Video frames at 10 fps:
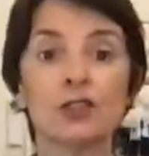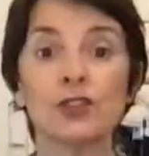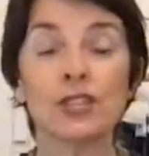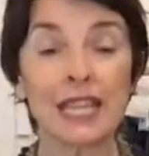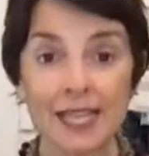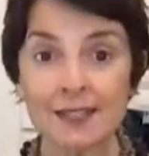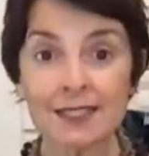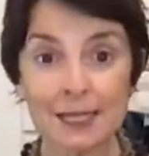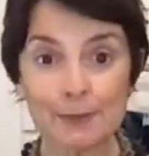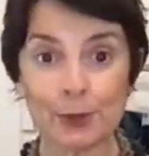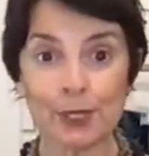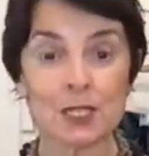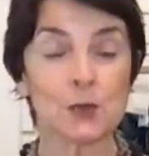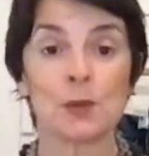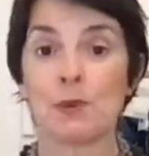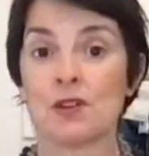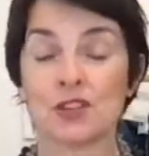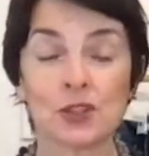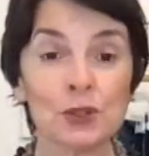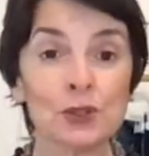you could easily put this with a pair of
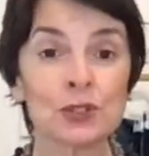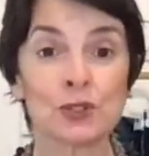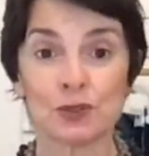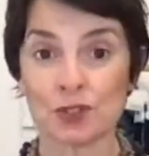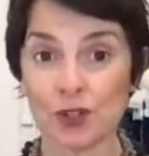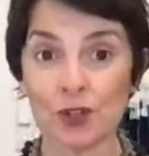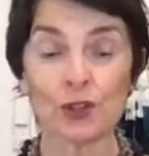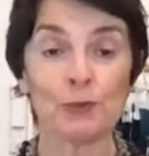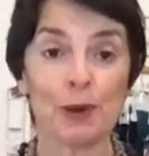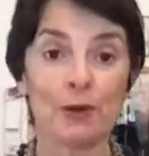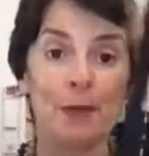shorts or a skirt or a pair of